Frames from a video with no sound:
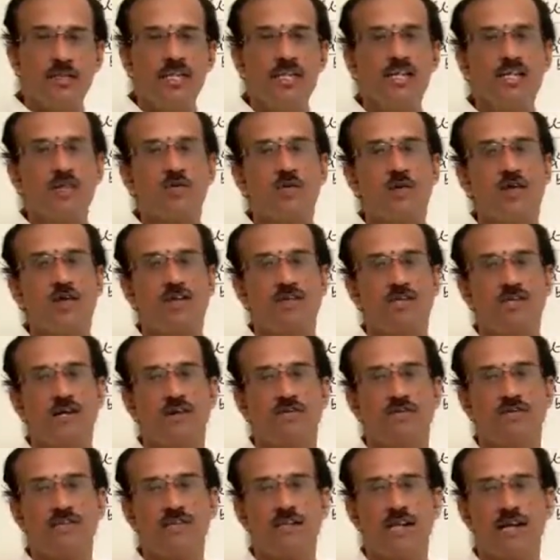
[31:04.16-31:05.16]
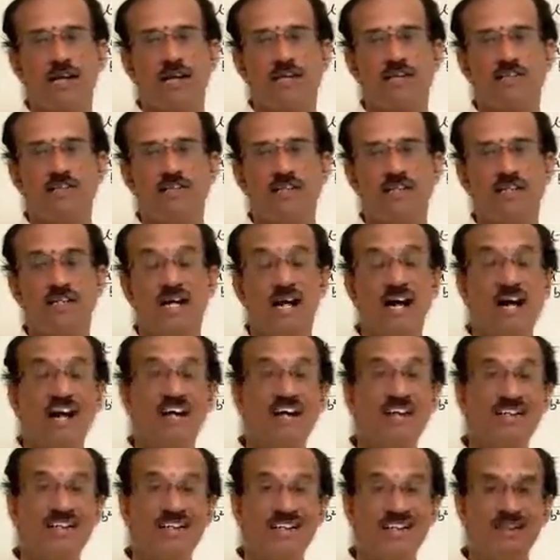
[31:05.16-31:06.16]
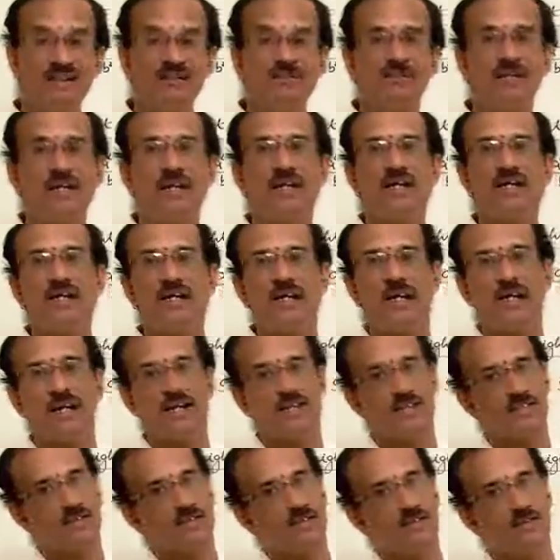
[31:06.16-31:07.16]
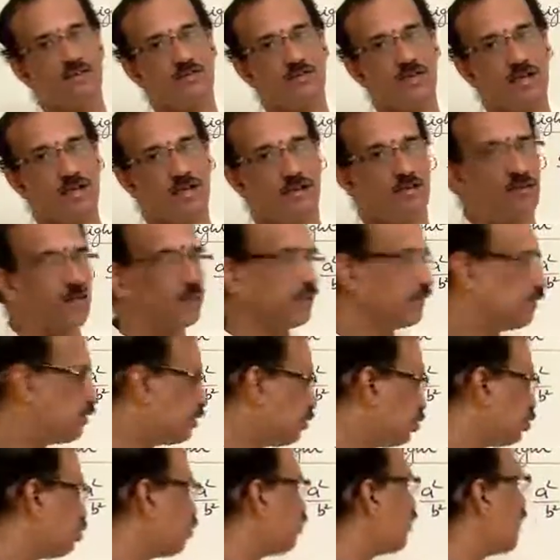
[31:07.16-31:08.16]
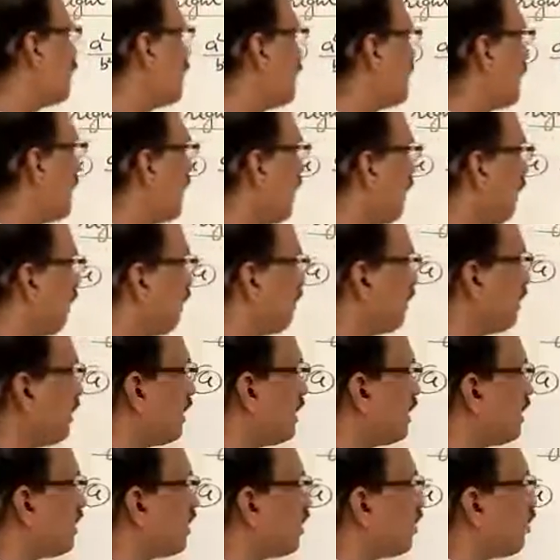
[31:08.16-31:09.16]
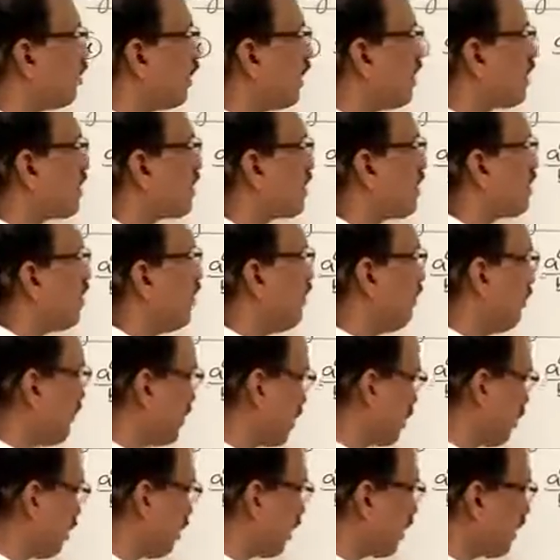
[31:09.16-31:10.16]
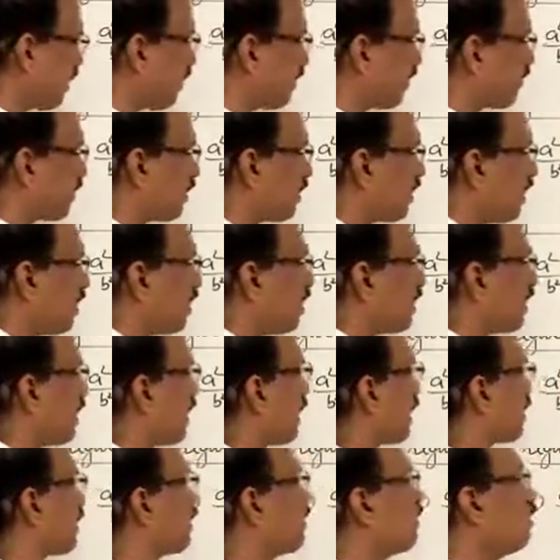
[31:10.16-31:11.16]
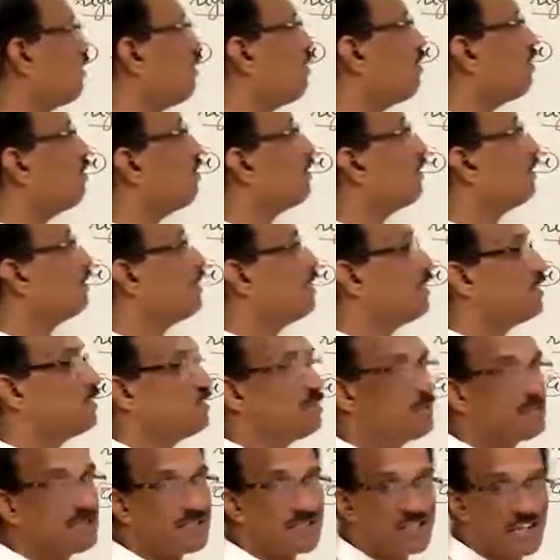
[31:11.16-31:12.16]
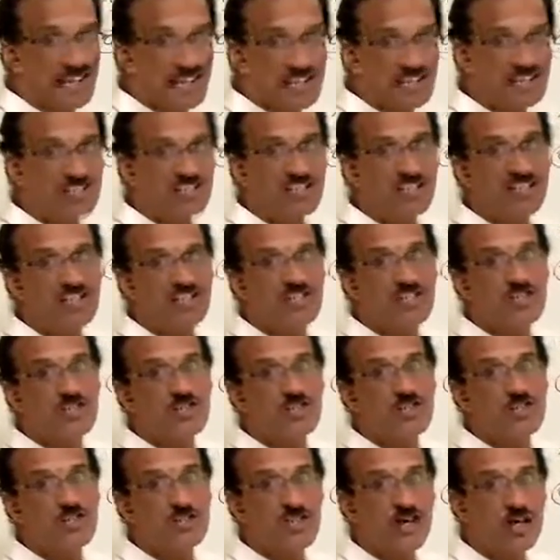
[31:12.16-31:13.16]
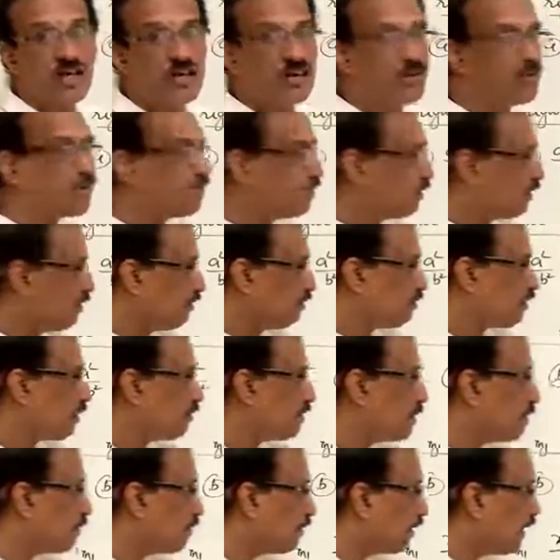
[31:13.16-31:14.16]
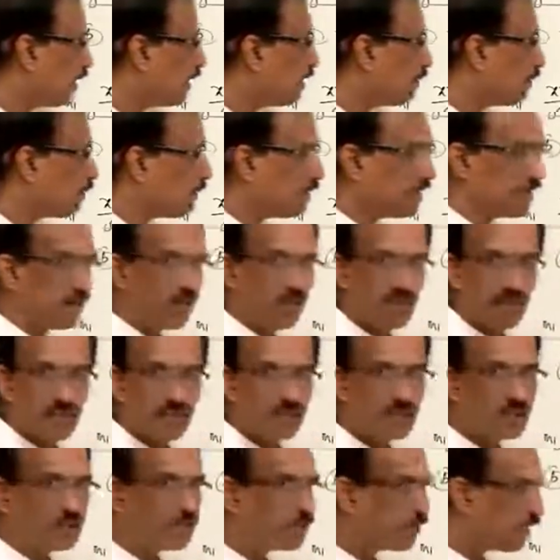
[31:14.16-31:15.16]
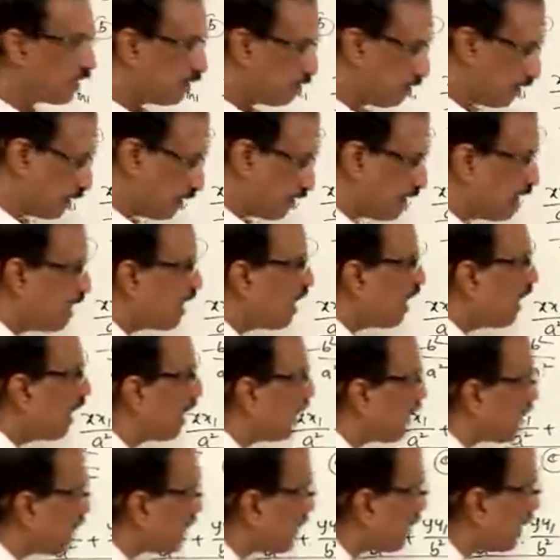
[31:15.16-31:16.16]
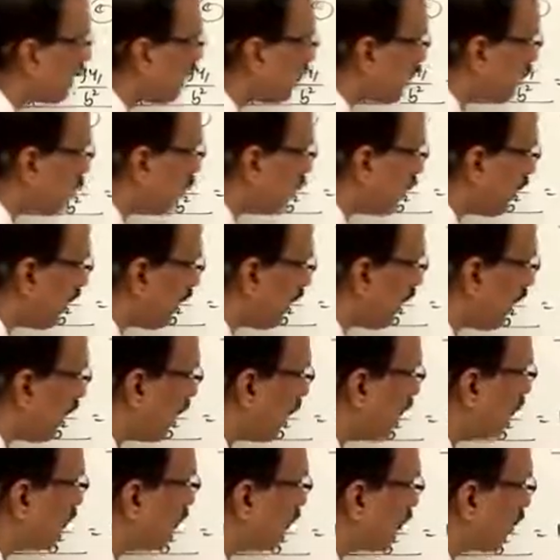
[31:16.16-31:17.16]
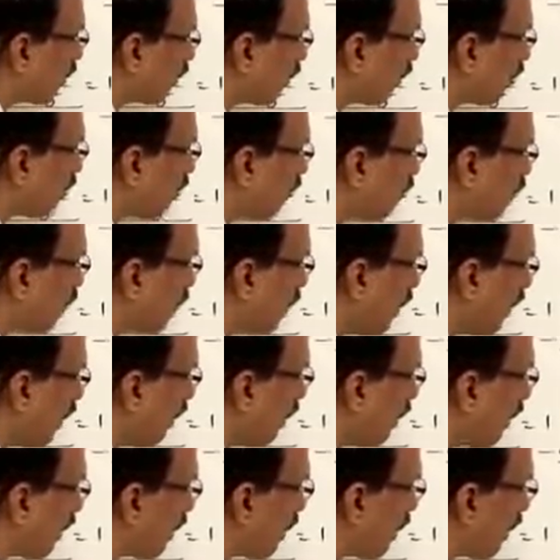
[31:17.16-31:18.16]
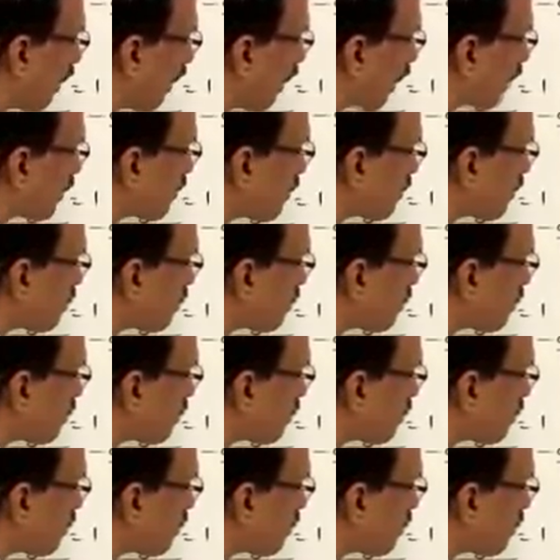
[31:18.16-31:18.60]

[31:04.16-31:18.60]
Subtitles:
of a tangent at that point x1 y1. So we have the equation of chord of contact. The tangents drawn from the point P of x1 y1, another you have q of x2